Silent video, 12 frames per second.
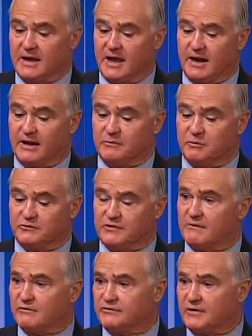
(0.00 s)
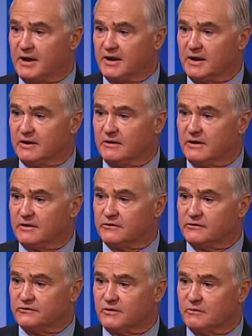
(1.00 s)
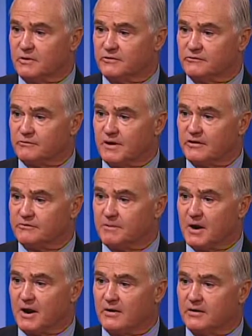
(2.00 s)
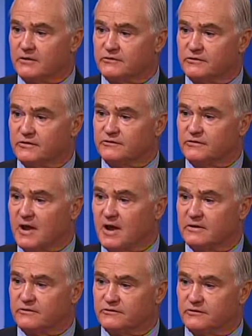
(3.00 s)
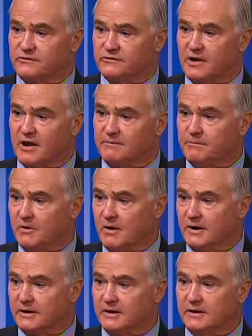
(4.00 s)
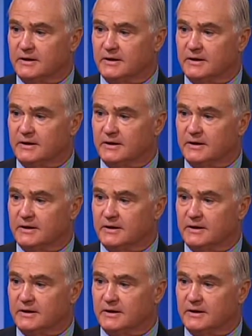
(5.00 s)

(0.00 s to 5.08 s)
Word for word: And it was devastating uh, to see what's transpired in Seaside, Seaside Park.